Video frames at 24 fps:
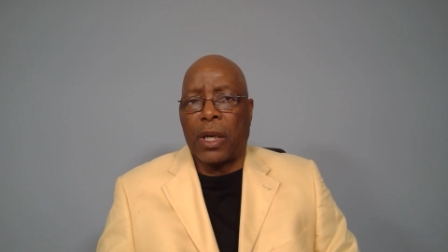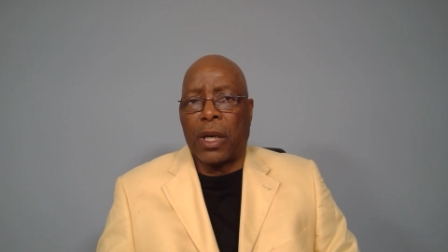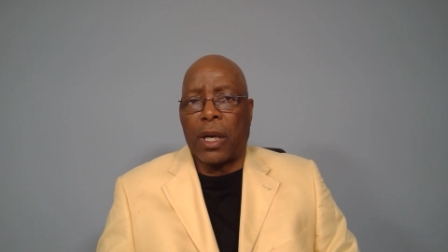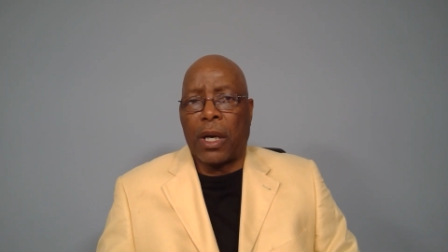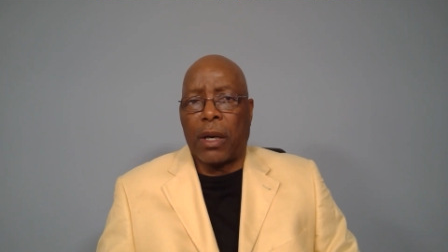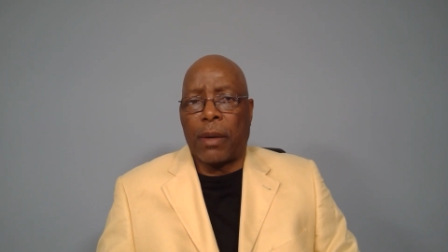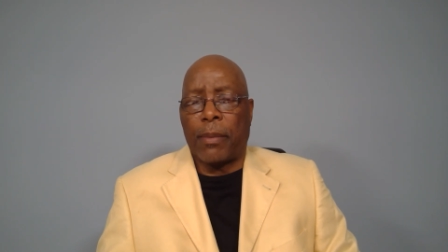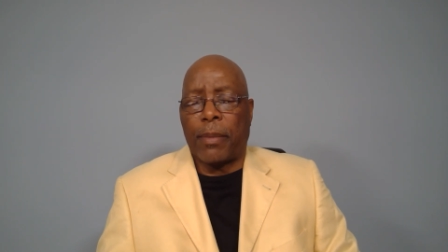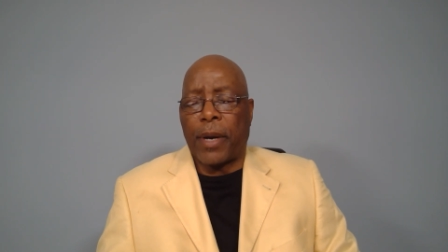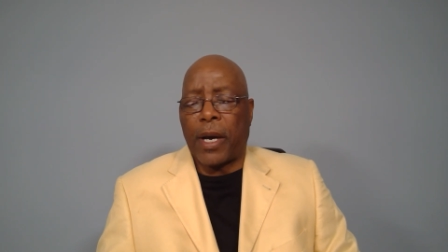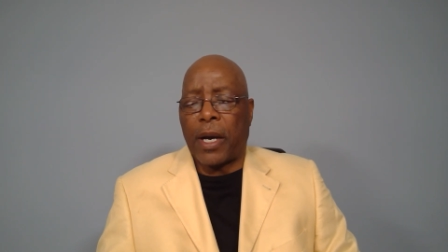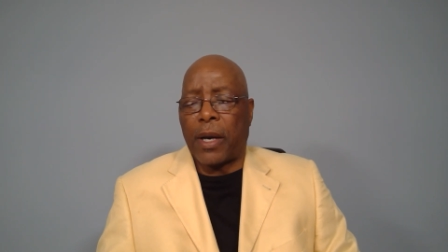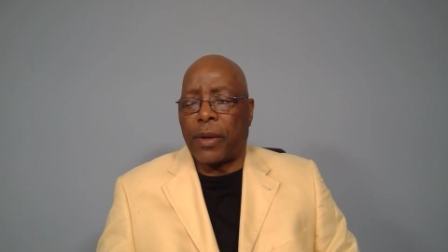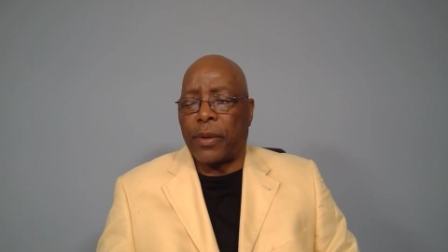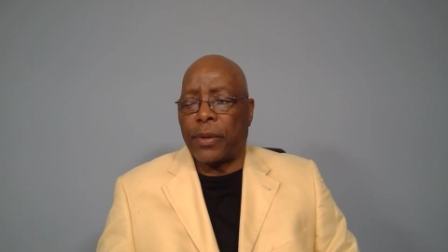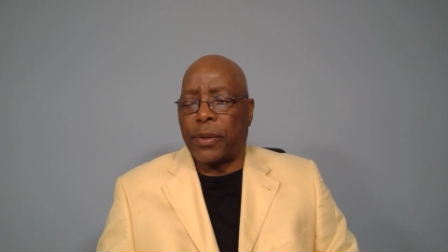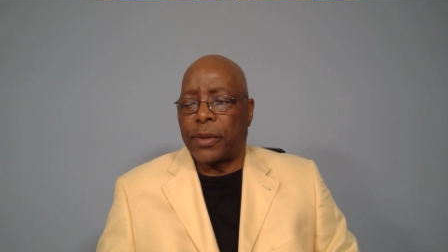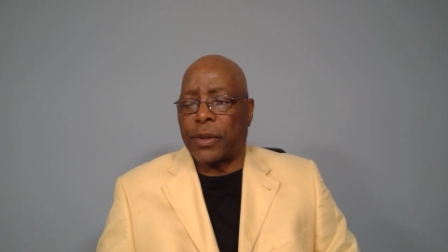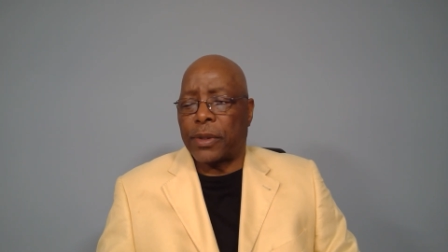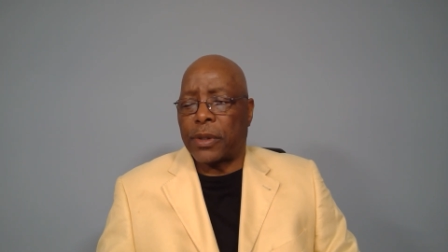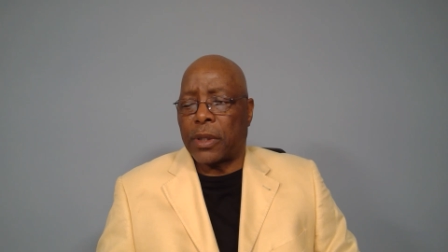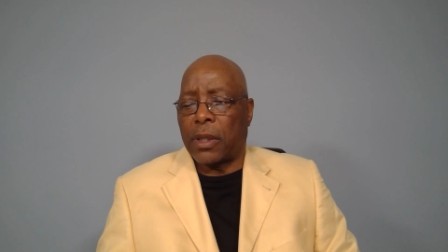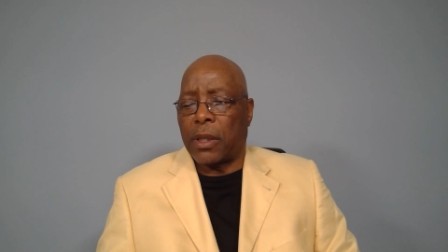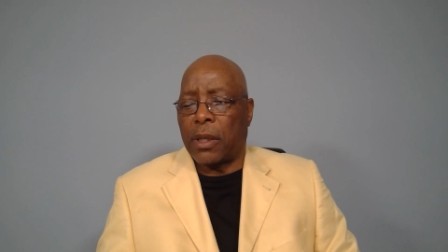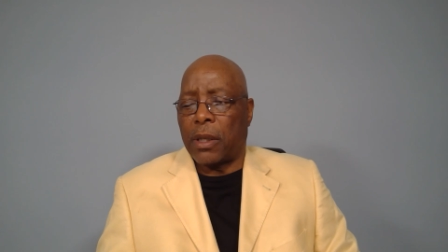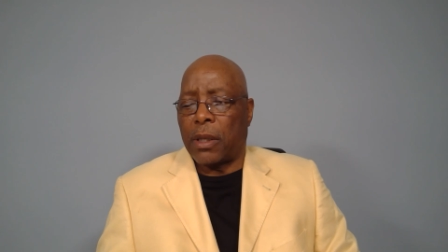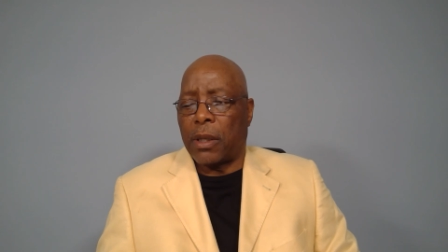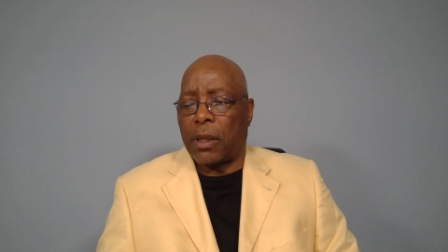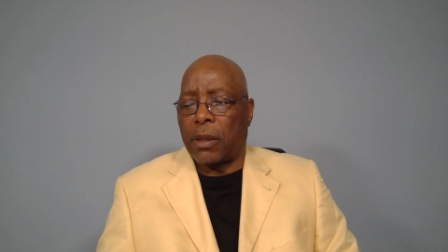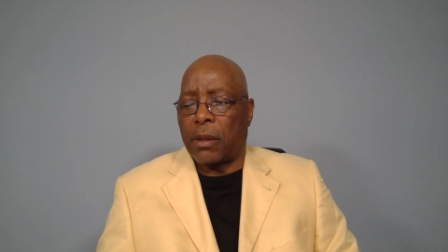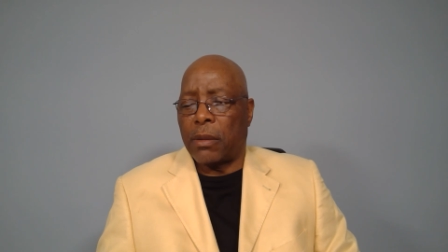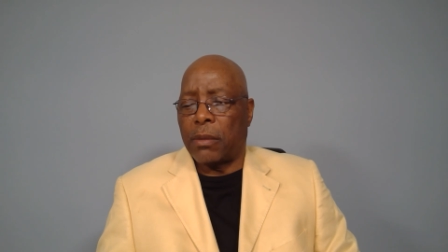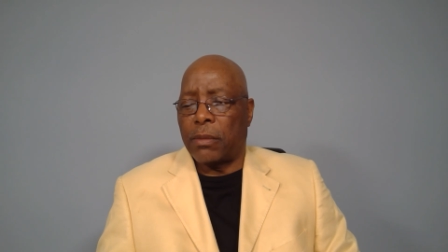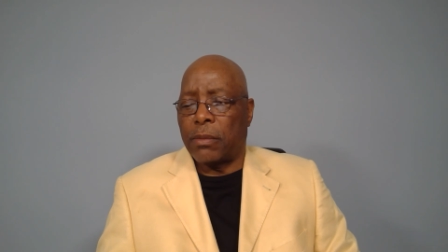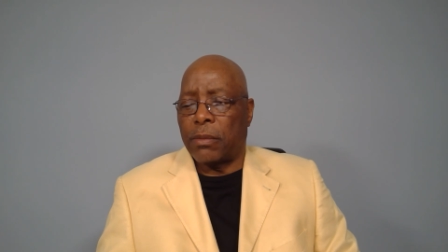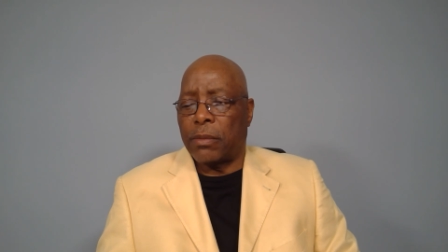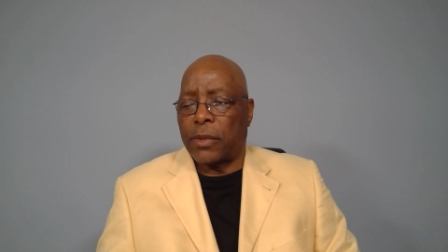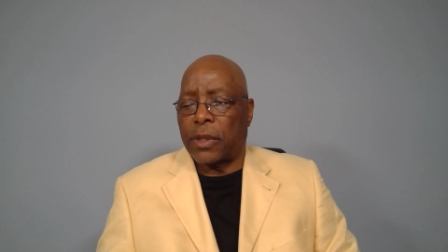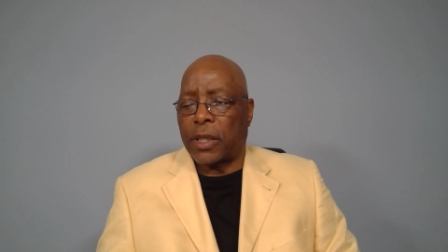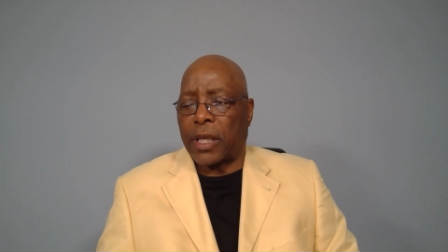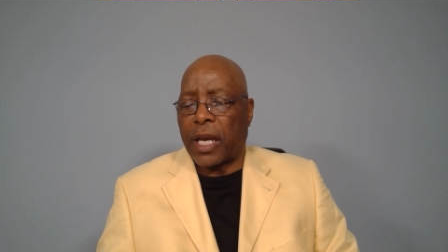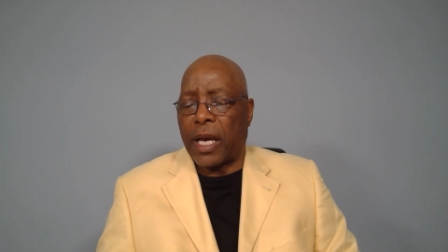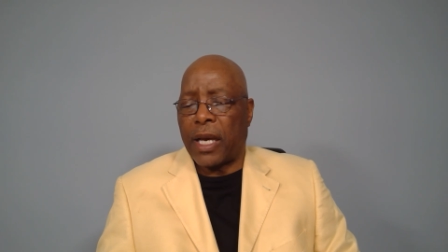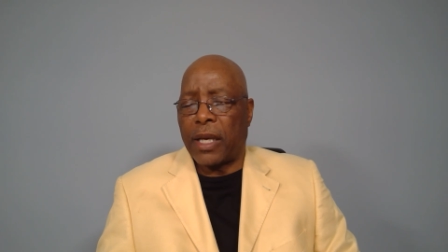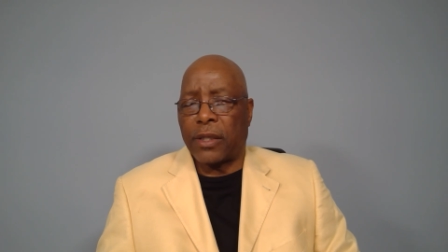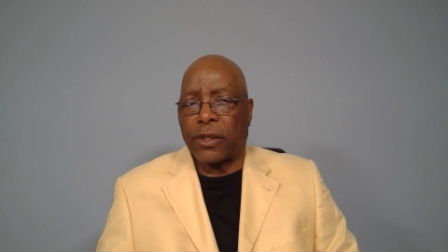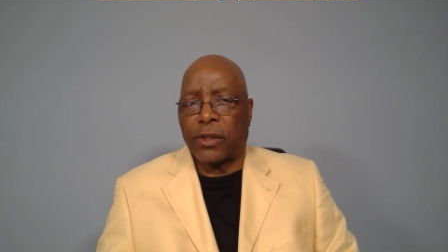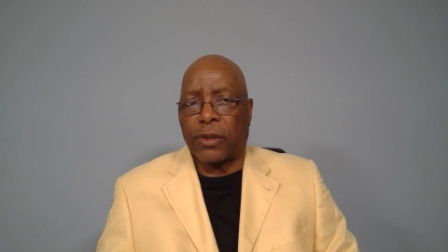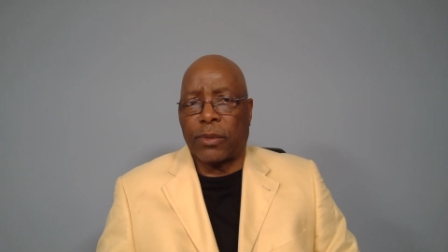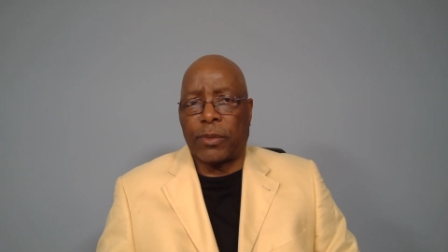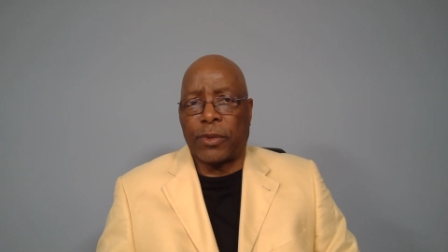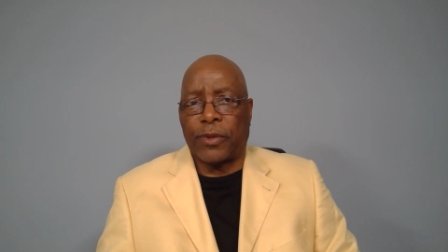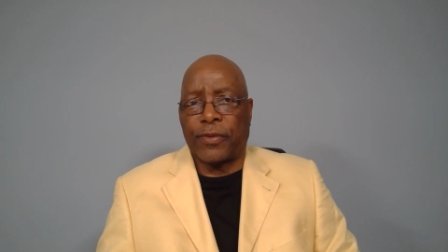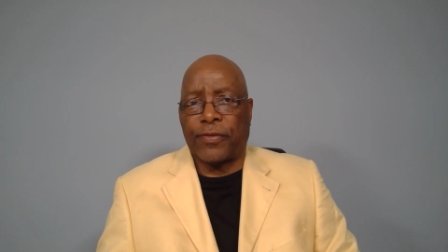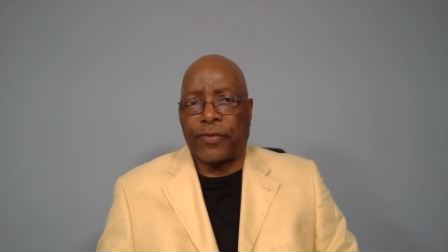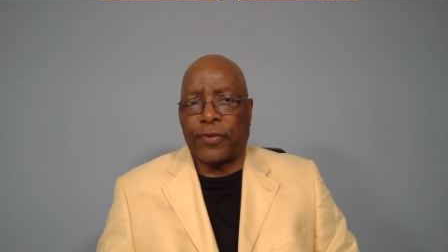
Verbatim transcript: about um, the councilman